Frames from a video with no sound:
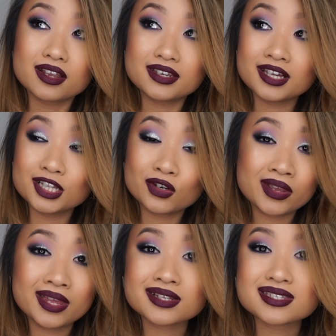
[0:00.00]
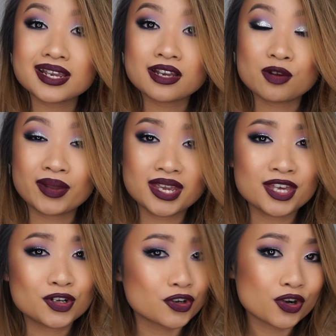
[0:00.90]
get a little insight on my
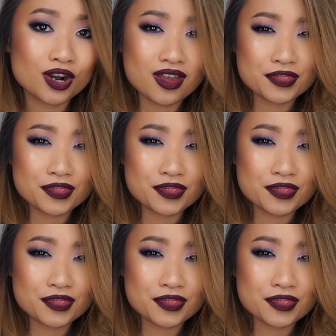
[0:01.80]
inner